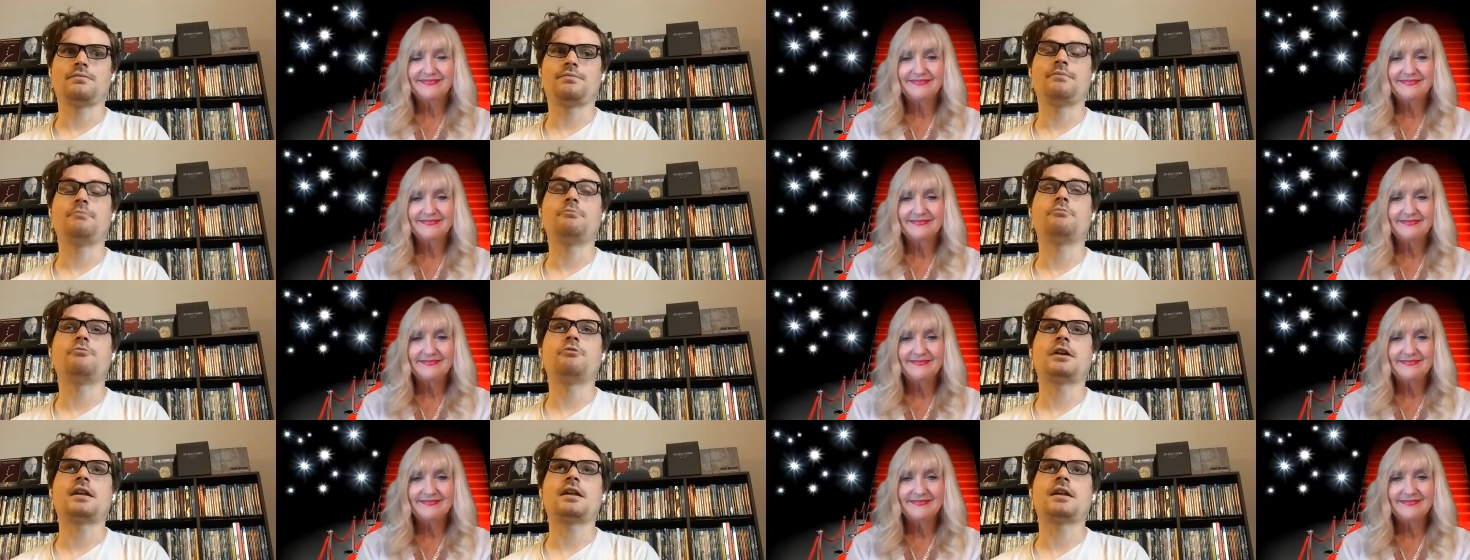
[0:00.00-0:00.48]

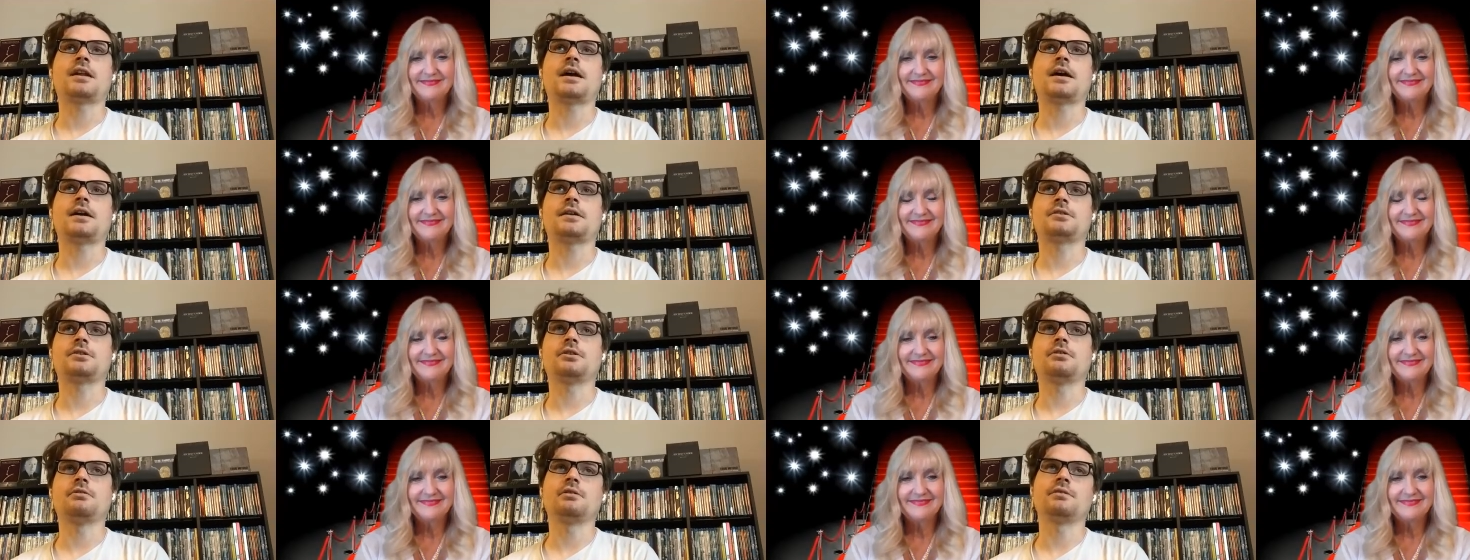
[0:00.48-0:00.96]
Speaker 1: what it
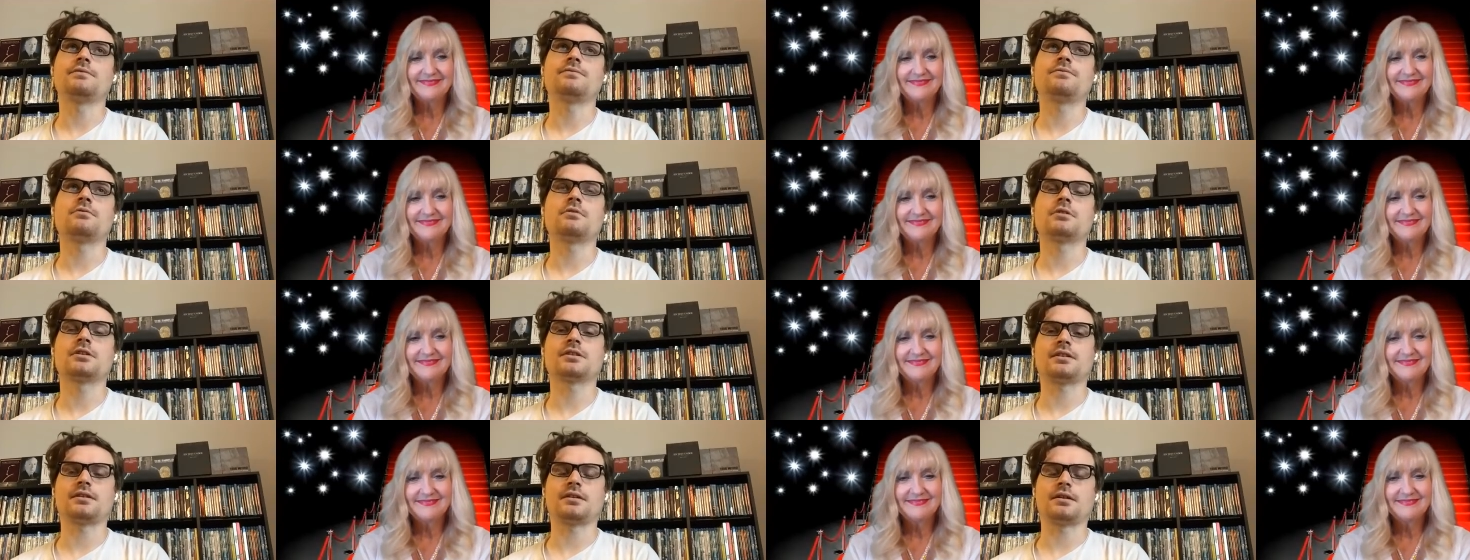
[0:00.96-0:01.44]
had going
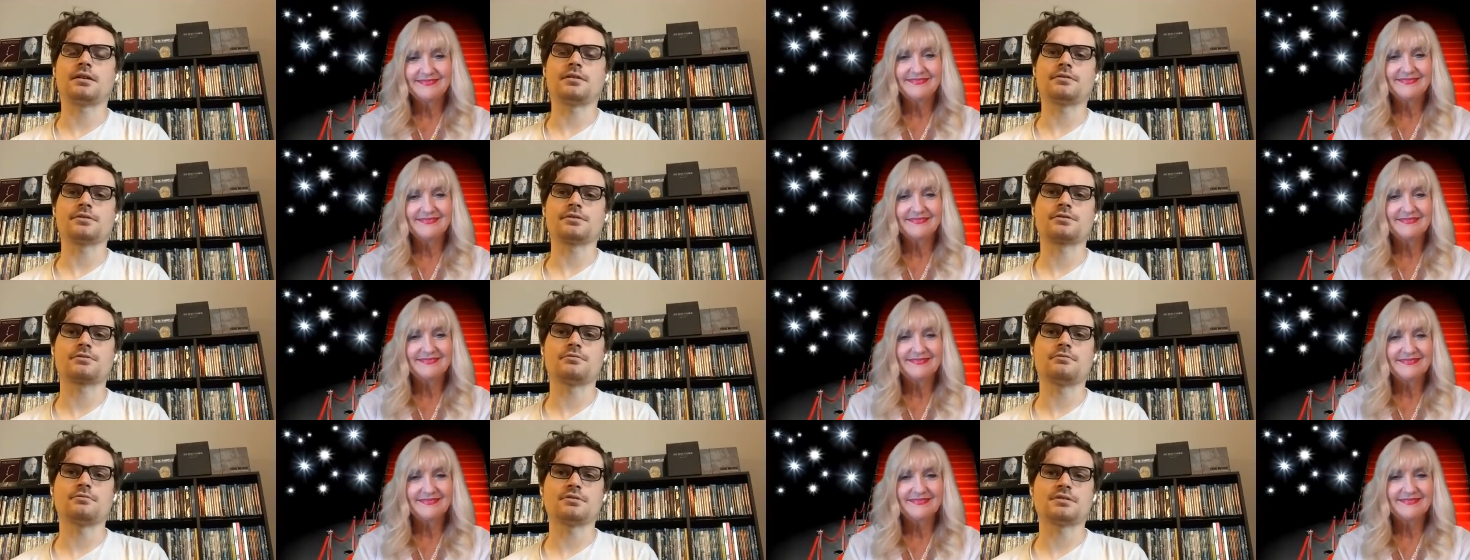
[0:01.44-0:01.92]
for it that other
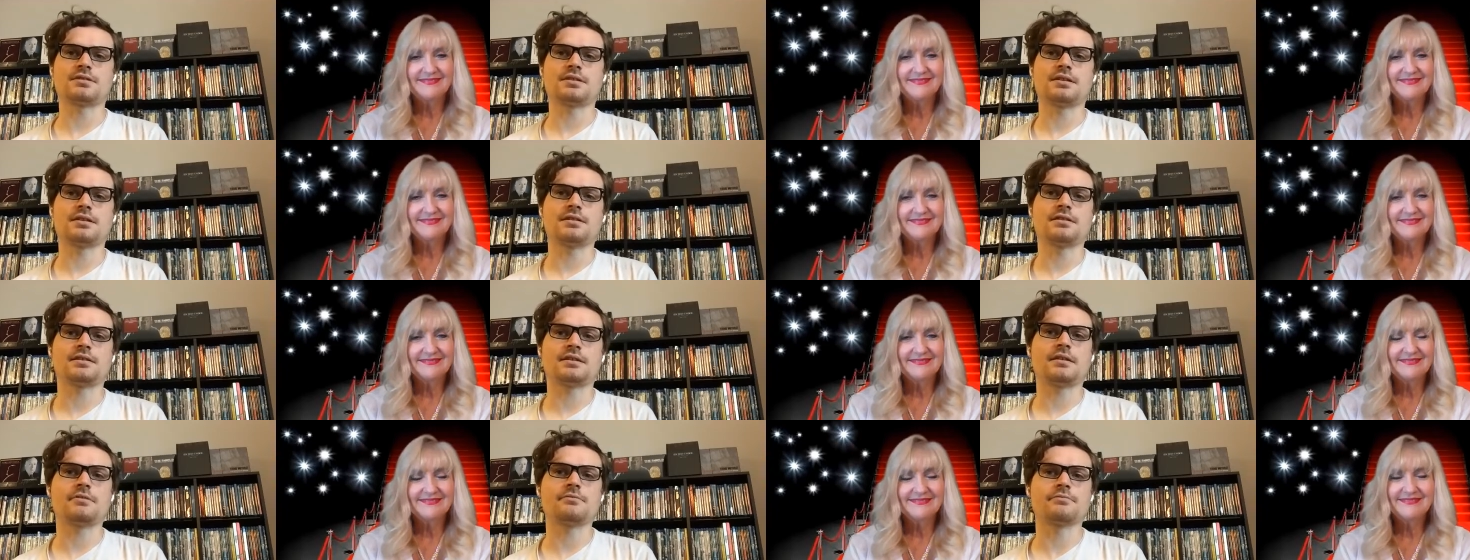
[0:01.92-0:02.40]
schools
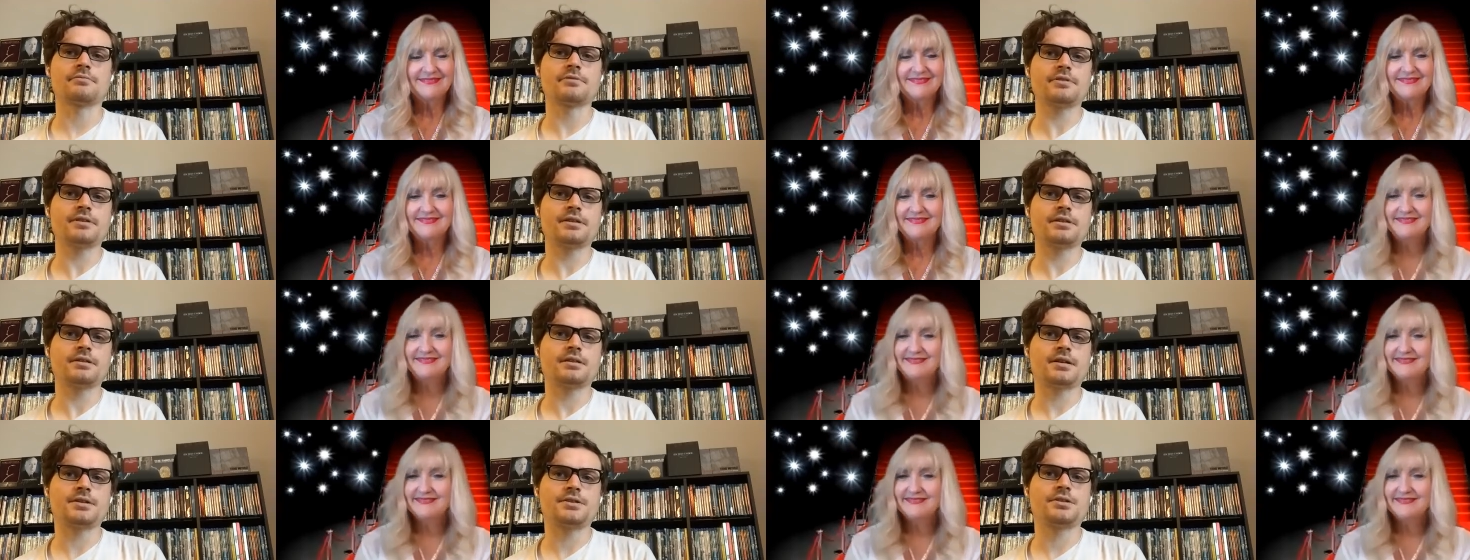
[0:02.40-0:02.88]
didn't. They
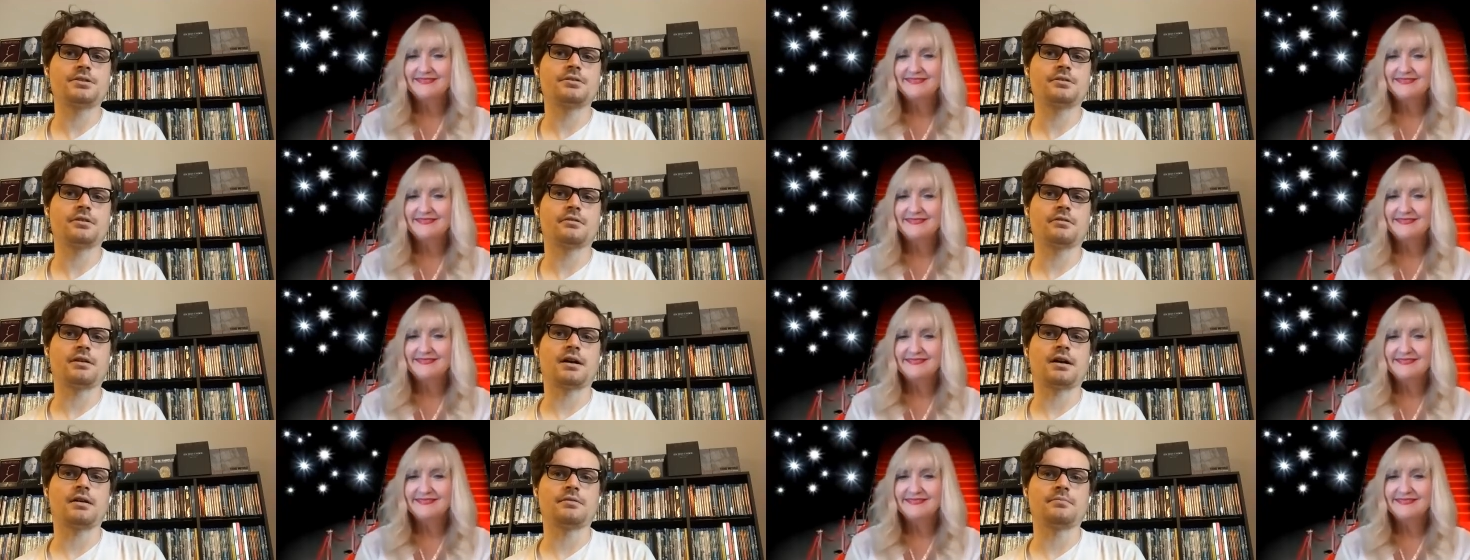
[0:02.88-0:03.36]
really let you
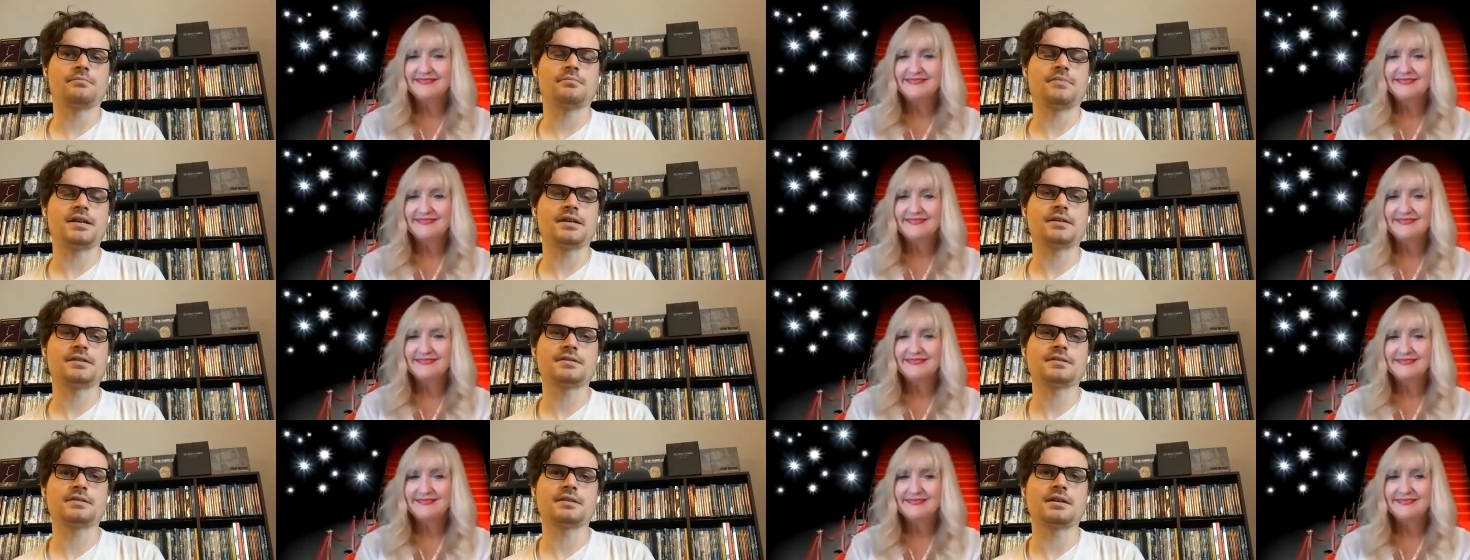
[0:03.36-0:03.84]
go out and
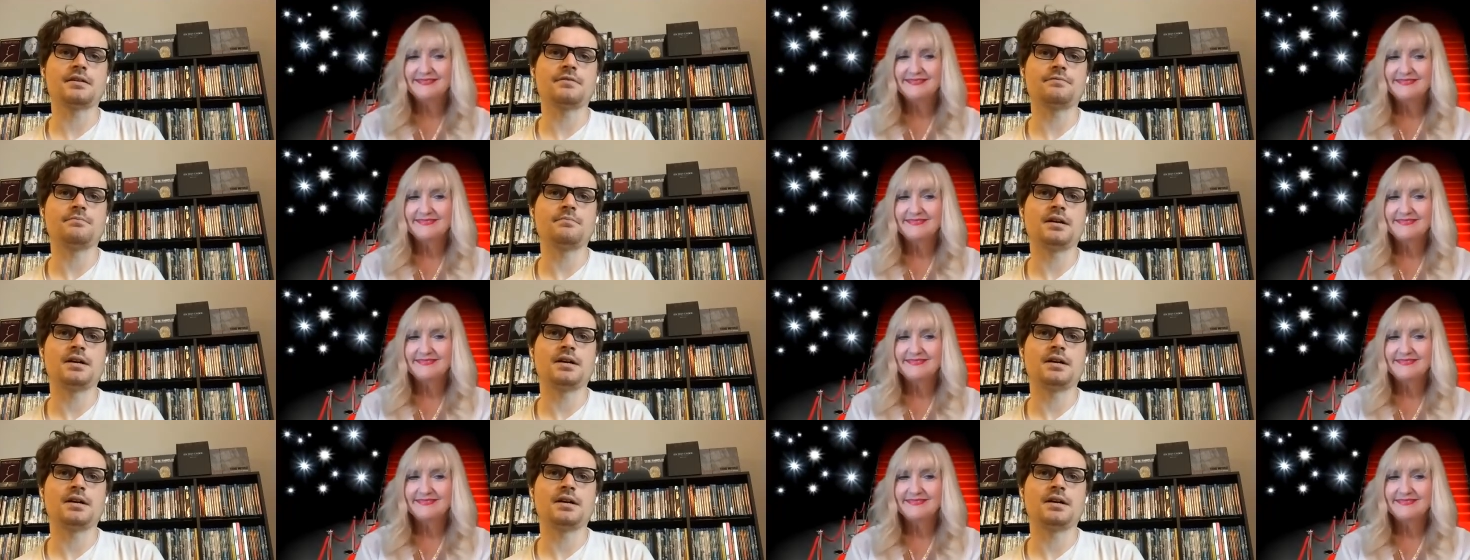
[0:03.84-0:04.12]
make stuff.